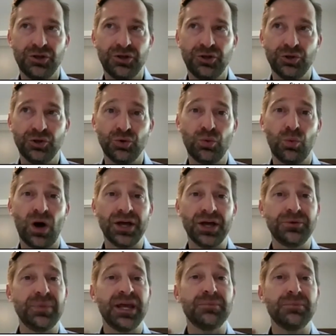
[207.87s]
while
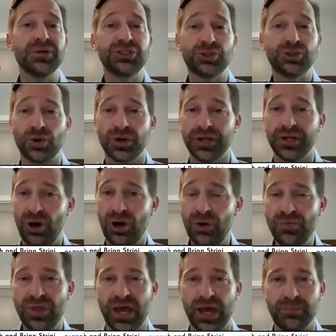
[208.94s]
you may majority
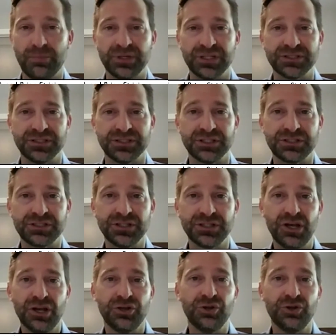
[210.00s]
own that business,
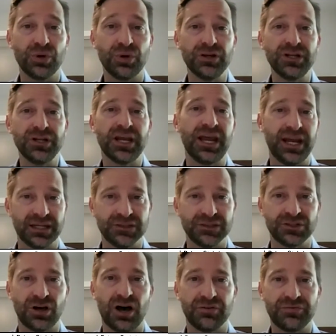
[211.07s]
you're really
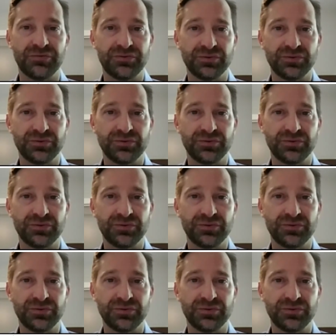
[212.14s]
hands off.